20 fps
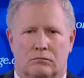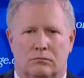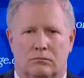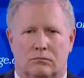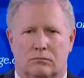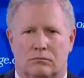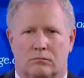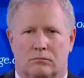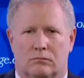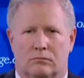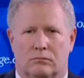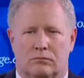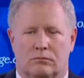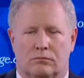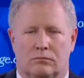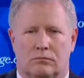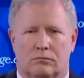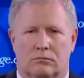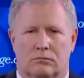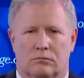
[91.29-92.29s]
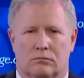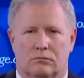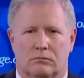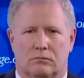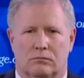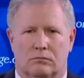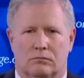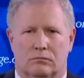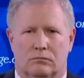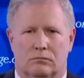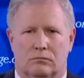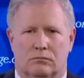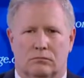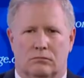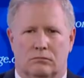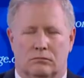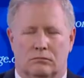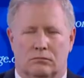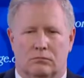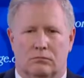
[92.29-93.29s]

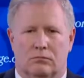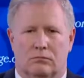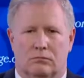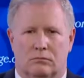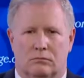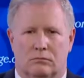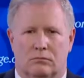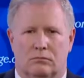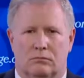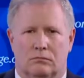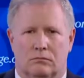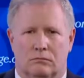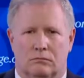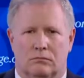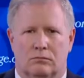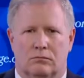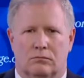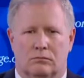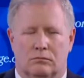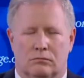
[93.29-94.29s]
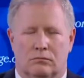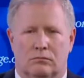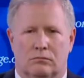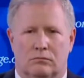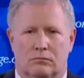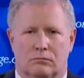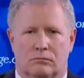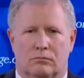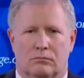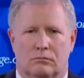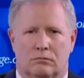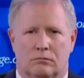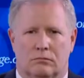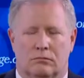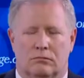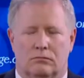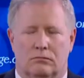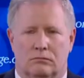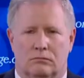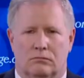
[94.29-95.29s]

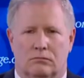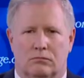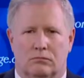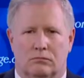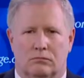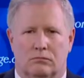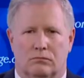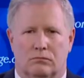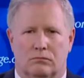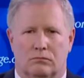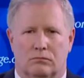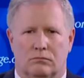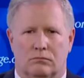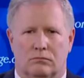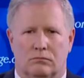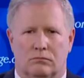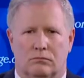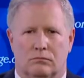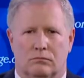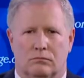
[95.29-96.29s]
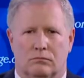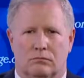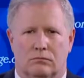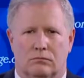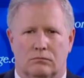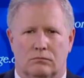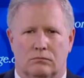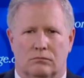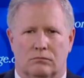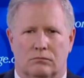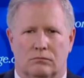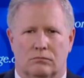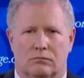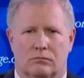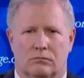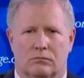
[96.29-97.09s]
No words are spoken by the person on screen.